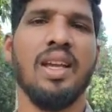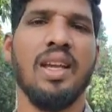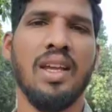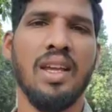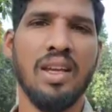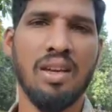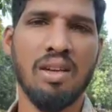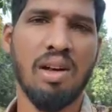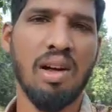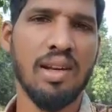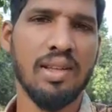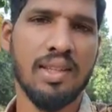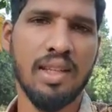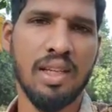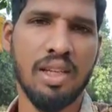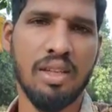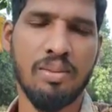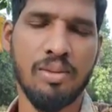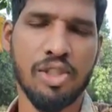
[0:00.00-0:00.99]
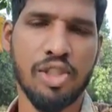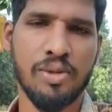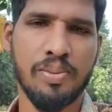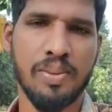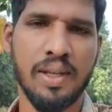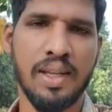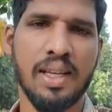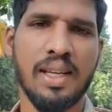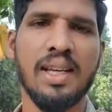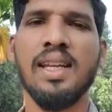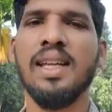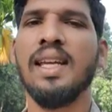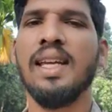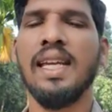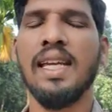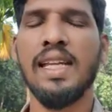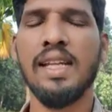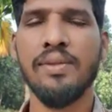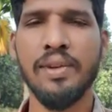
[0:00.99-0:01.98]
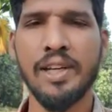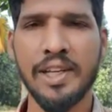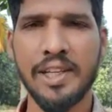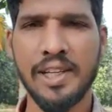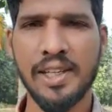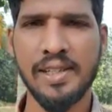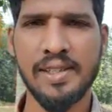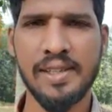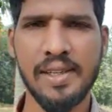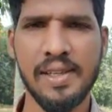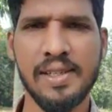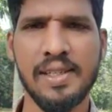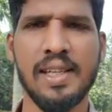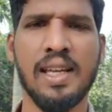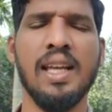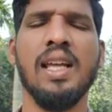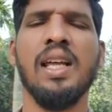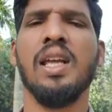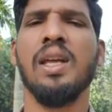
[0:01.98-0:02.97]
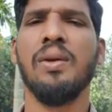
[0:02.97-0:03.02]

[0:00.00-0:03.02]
In northern hemisphere, in winter season,